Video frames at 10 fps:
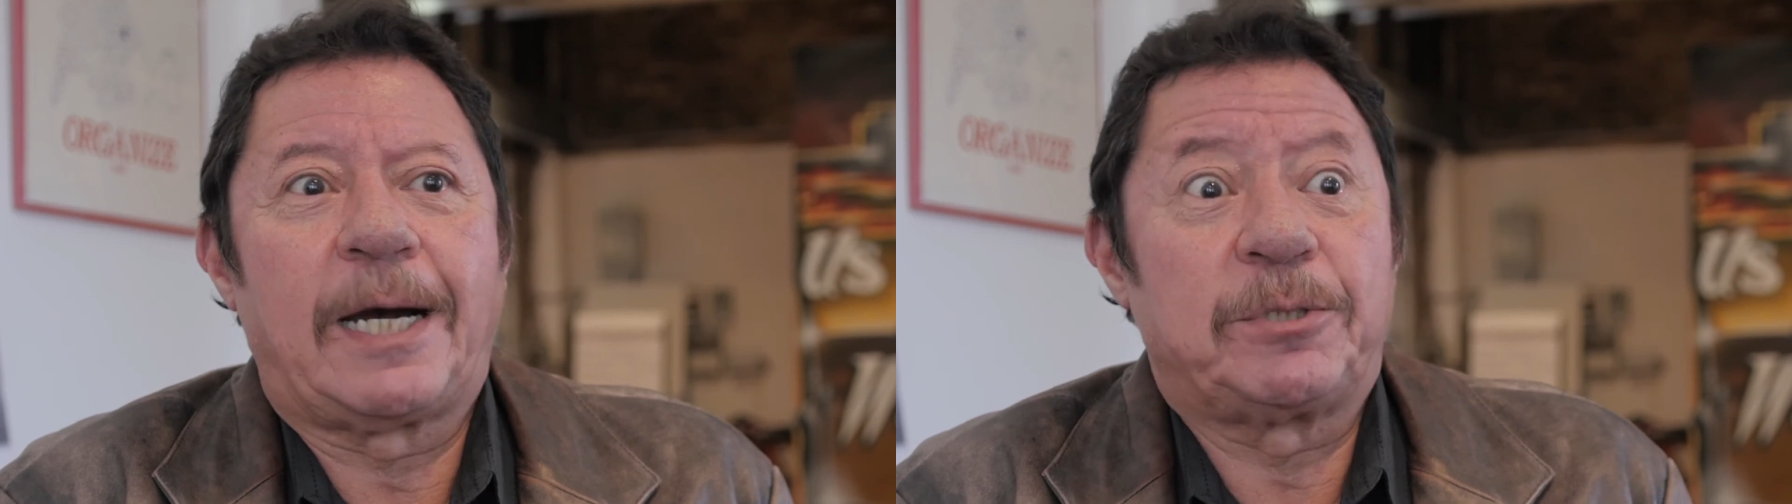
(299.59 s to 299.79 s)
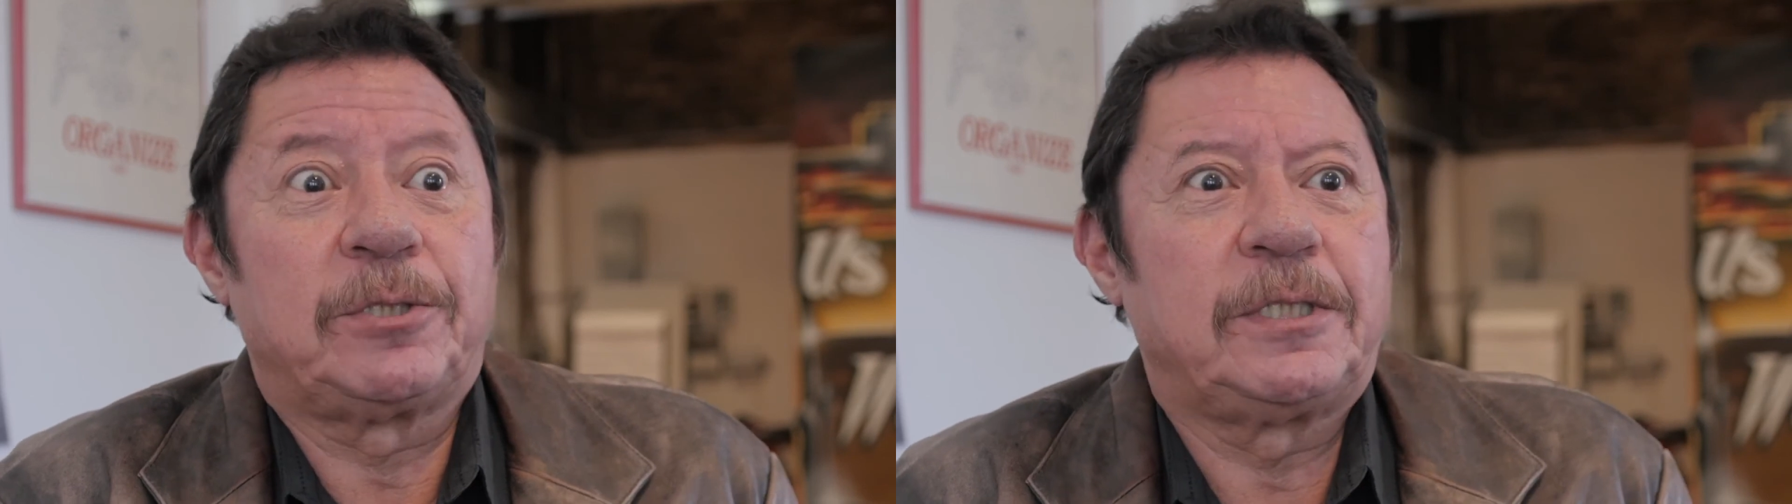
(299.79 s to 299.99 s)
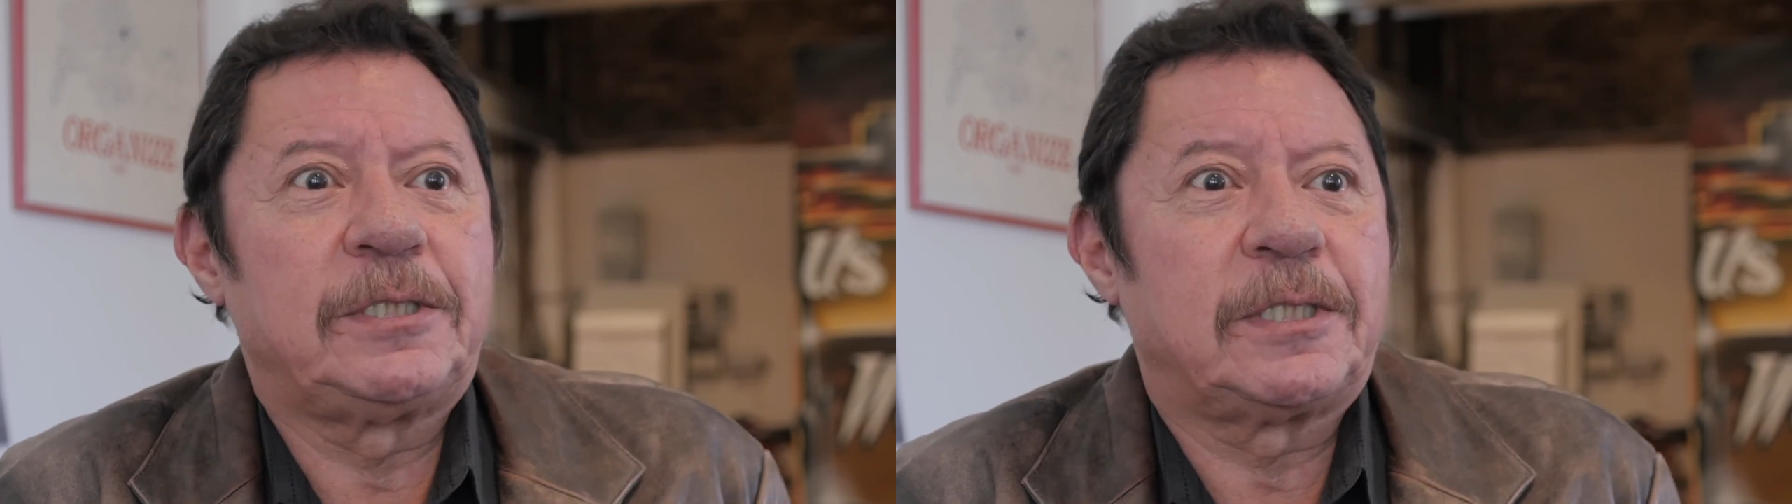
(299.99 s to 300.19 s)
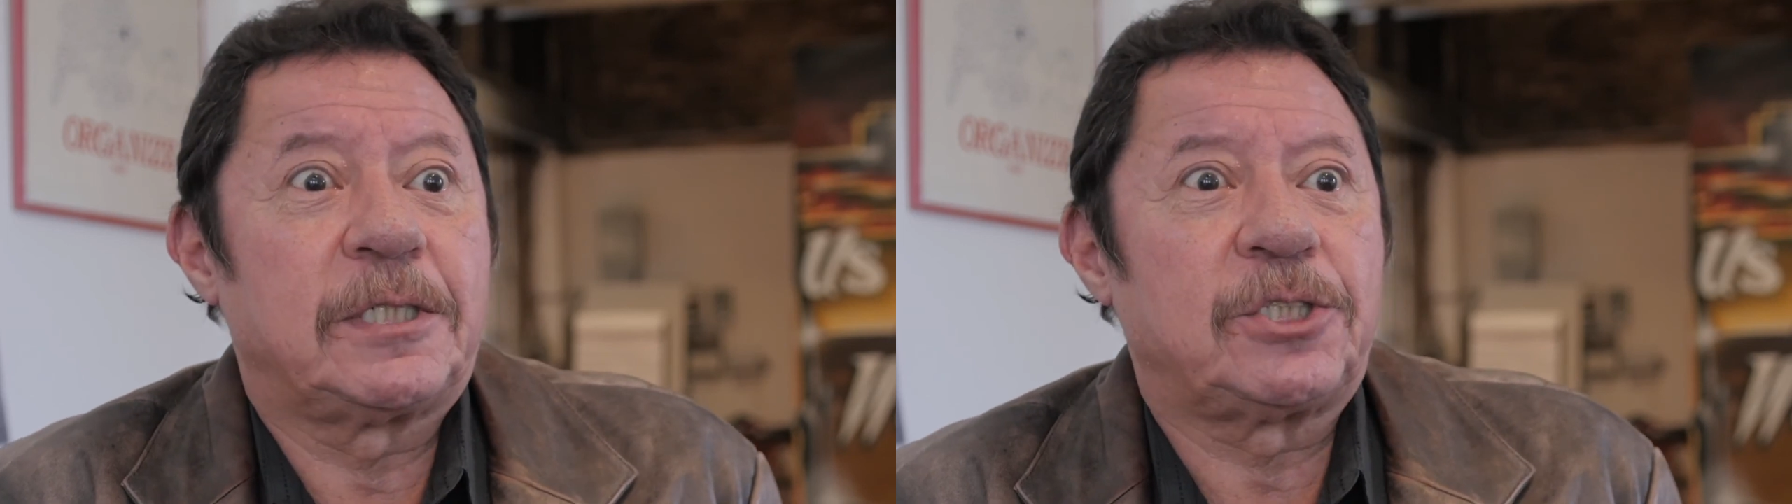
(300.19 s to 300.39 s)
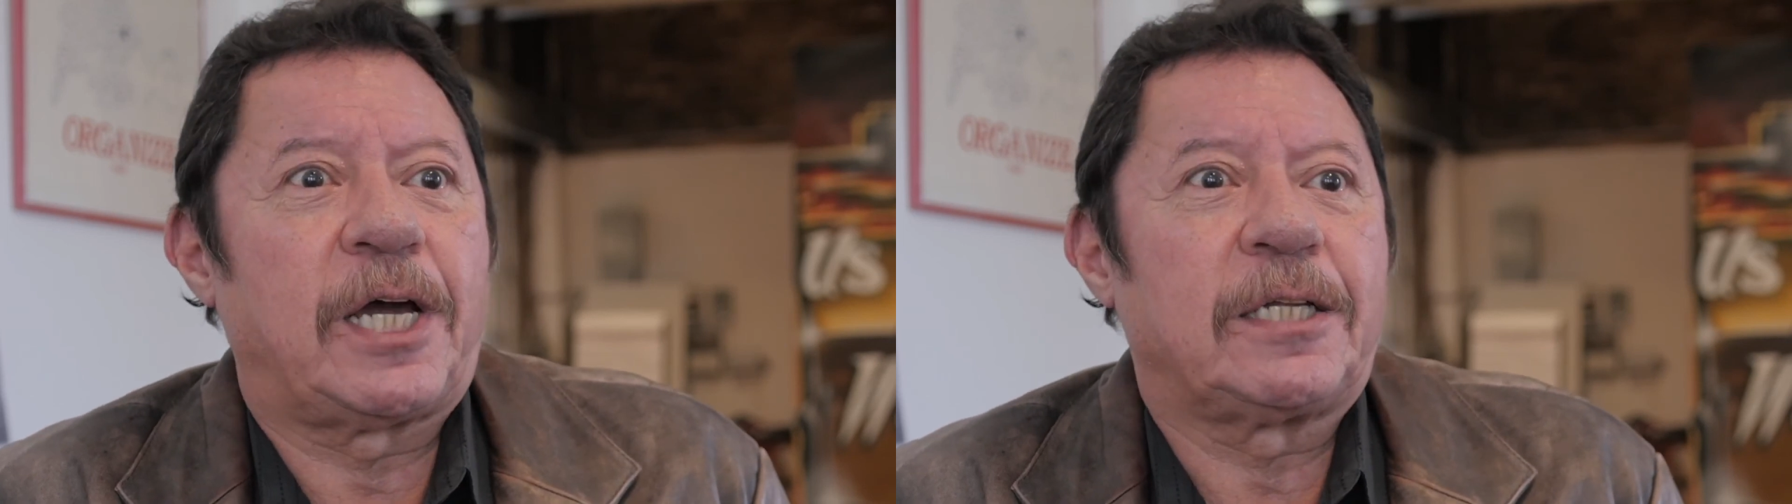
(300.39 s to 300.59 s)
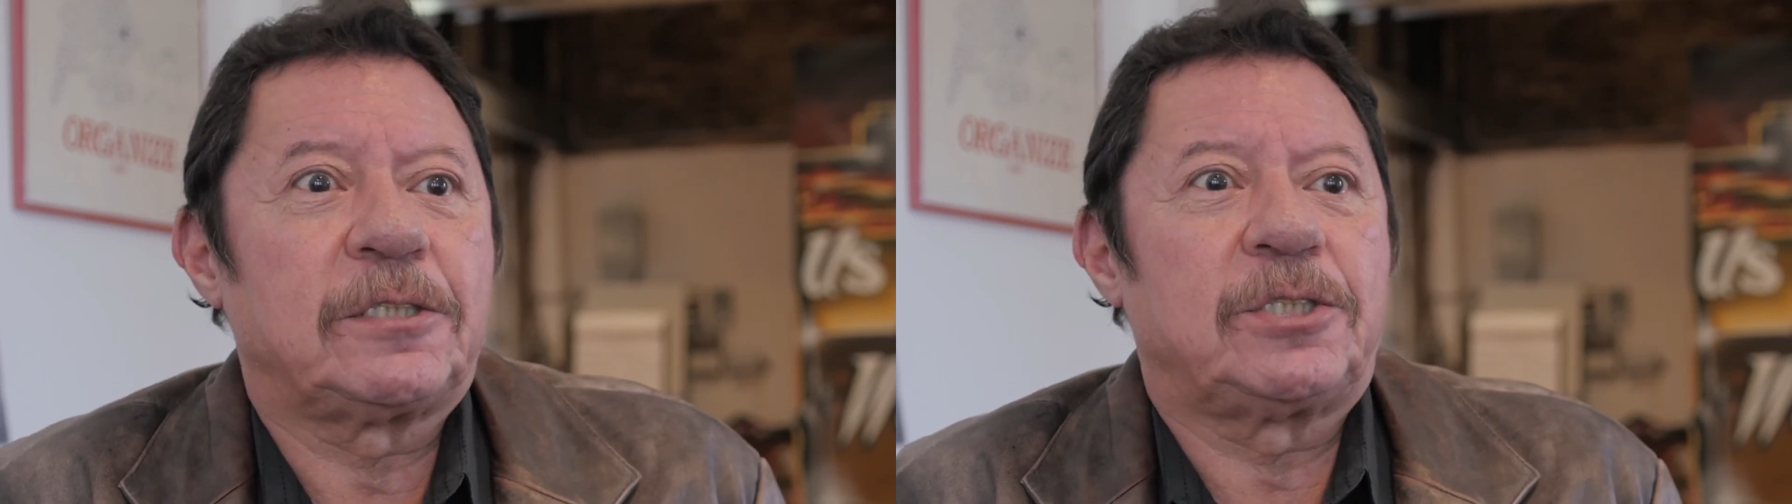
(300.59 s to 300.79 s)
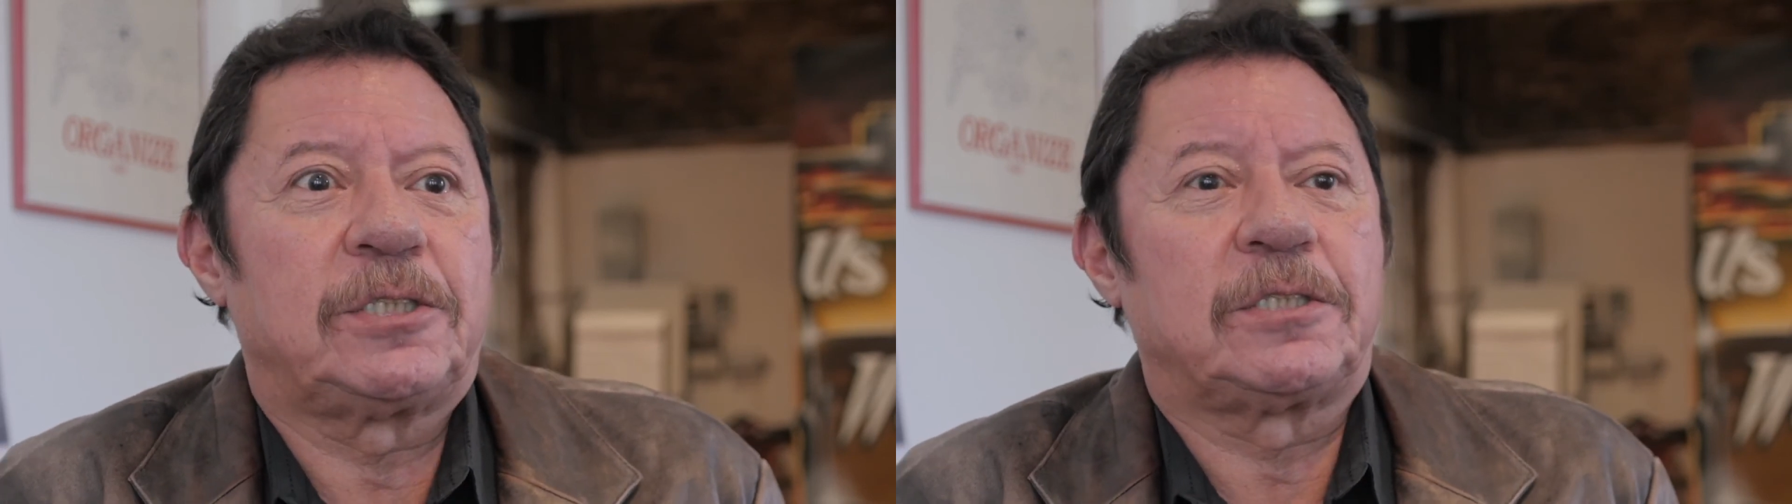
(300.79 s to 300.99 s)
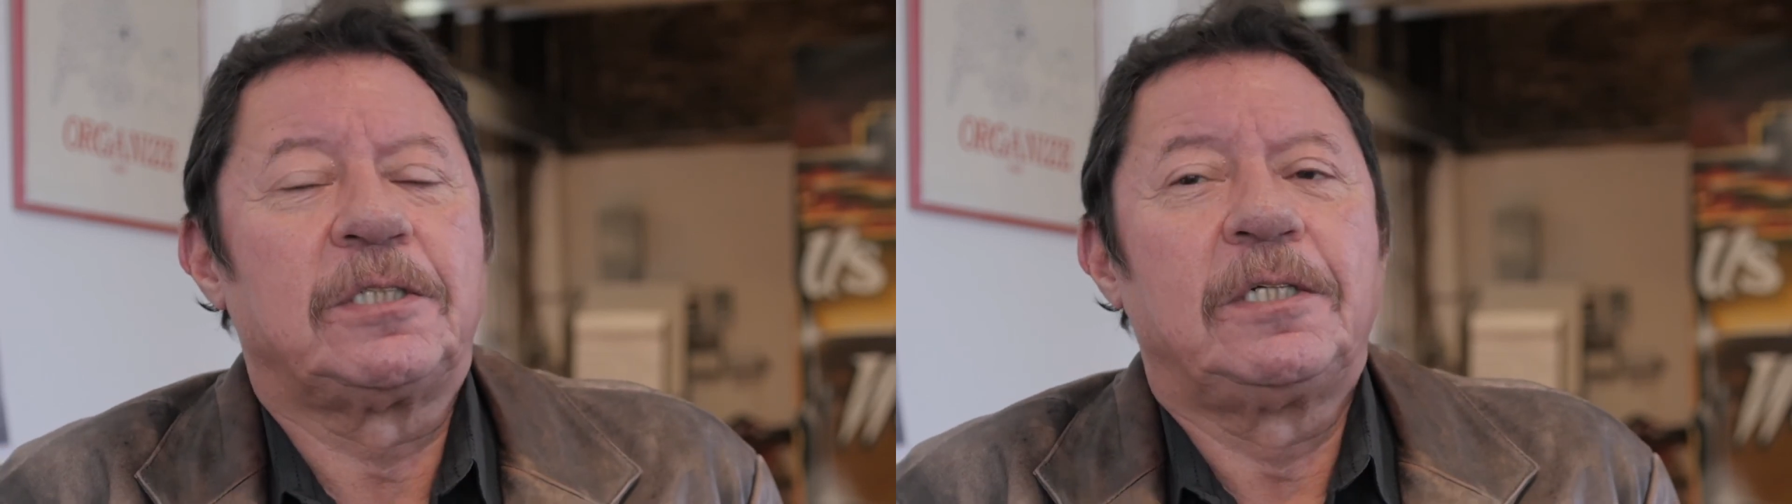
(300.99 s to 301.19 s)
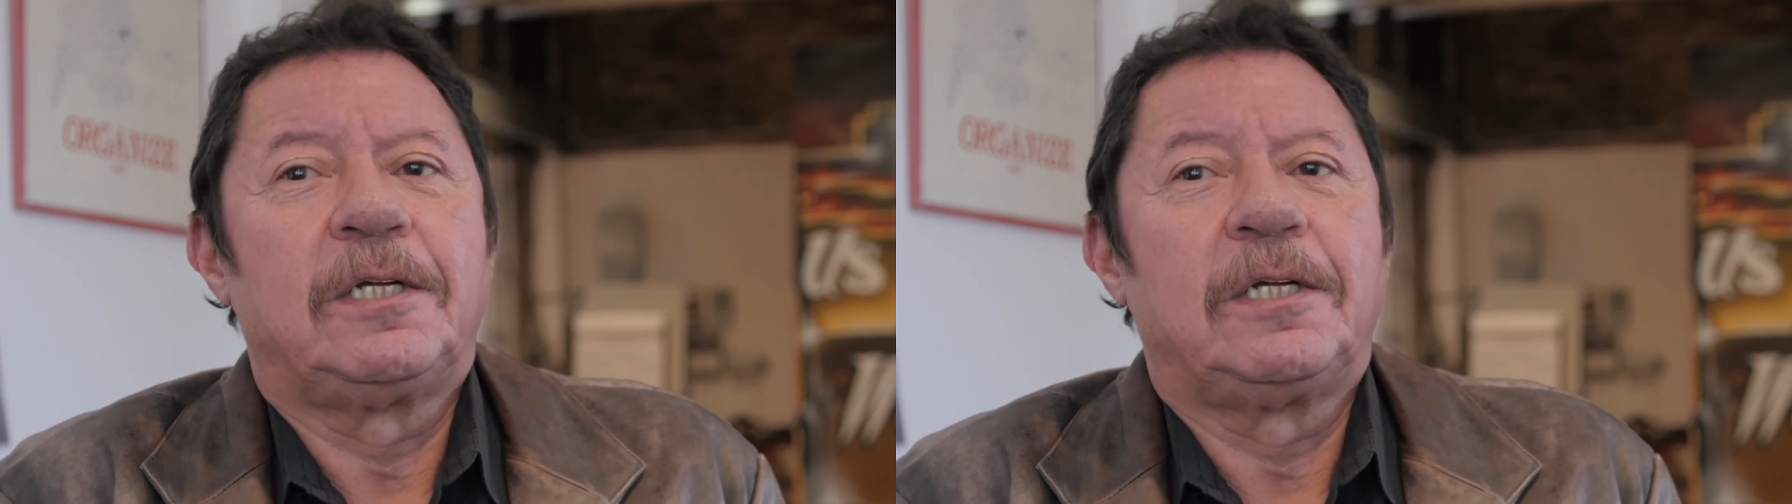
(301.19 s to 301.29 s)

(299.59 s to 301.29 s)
opportunities and the challenges